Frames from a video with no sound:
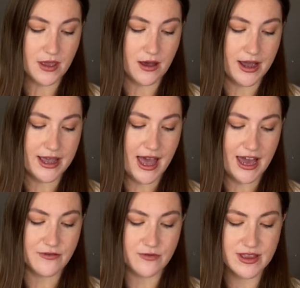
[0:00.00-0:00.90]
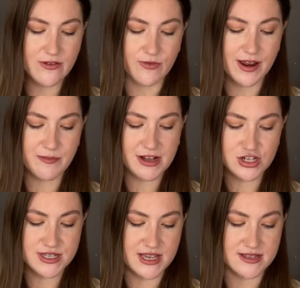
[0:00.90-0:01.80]
I hadn't really read
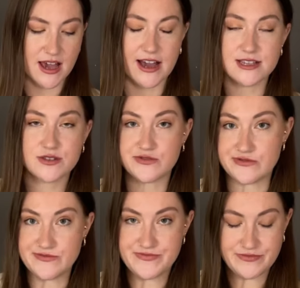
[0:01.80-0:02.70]
much since high school.